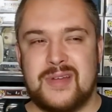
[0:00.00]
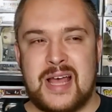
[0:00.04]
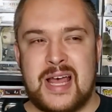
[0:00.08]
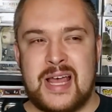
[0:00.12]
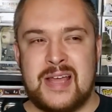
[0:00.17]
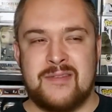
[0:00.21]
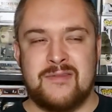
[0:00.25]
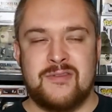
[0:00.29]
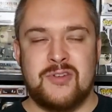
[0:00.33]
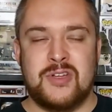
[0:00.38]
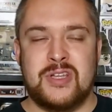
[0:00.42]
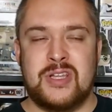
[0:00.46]

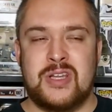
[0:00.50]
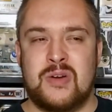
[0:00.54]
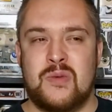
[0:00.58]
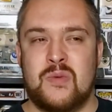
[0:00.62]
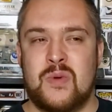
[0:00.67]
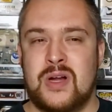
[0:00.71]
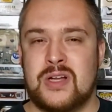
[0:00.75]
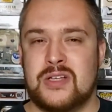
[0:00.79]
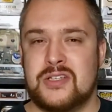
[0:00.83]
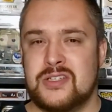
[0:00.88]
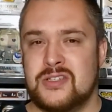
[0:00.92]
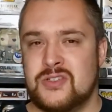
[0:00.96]
I really
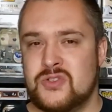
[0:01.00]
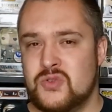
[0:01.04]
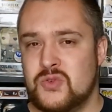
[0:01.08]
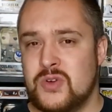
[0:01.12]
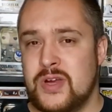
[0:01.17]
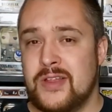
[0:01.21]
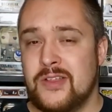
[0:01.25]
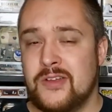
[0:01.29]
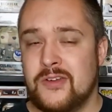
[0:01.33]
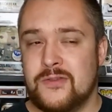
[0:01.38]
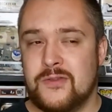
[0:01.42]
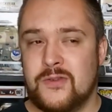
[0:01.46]
didn't watch a
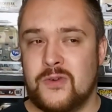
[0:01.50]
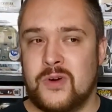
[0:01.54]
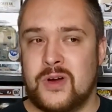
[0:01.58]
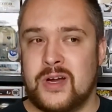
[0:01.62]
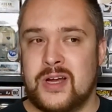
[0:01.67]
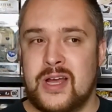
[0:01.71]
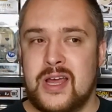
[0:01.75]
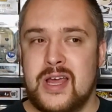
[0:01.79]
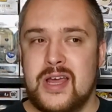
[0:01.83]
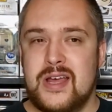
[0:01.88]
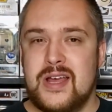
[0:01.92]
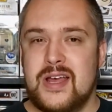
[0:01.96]
trailer
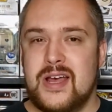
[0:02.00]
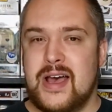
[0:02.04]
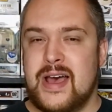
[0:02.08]
for it.